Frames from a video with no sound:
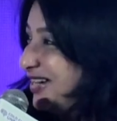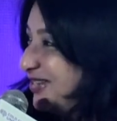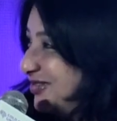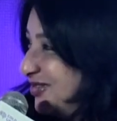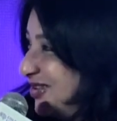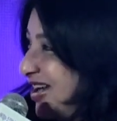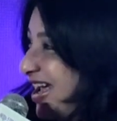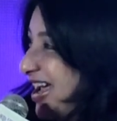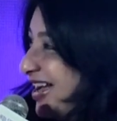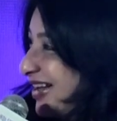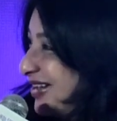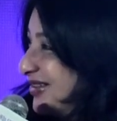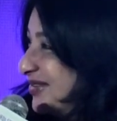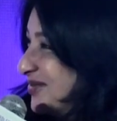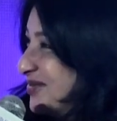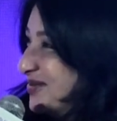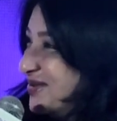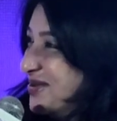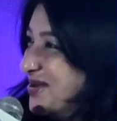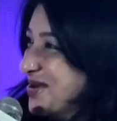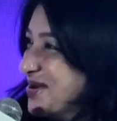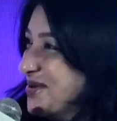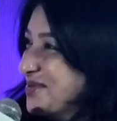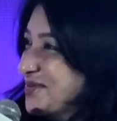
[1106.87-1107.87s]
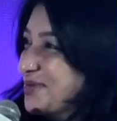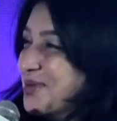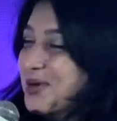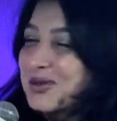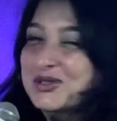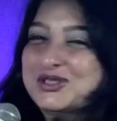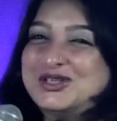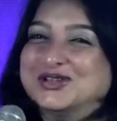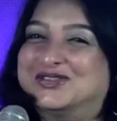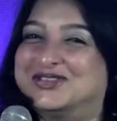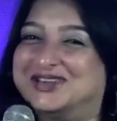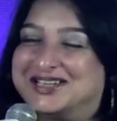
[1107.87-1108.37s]
Uh,
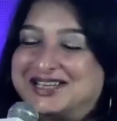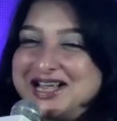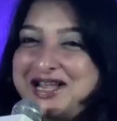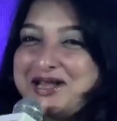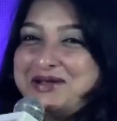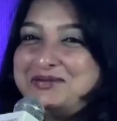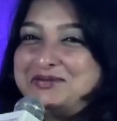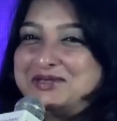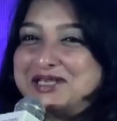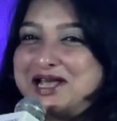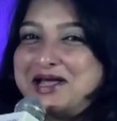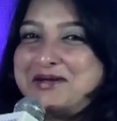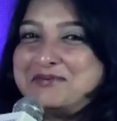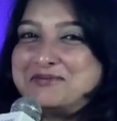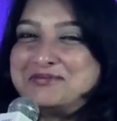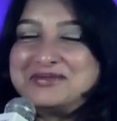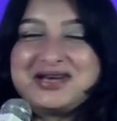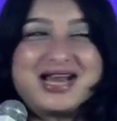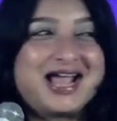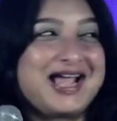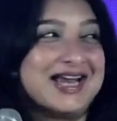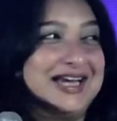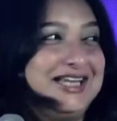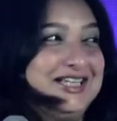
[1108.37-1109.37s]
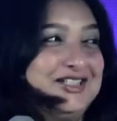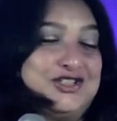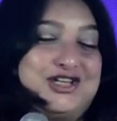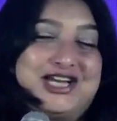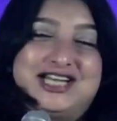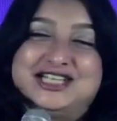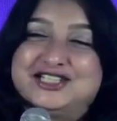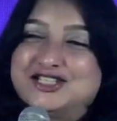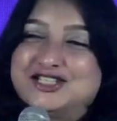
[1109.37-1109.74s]
then you had uh,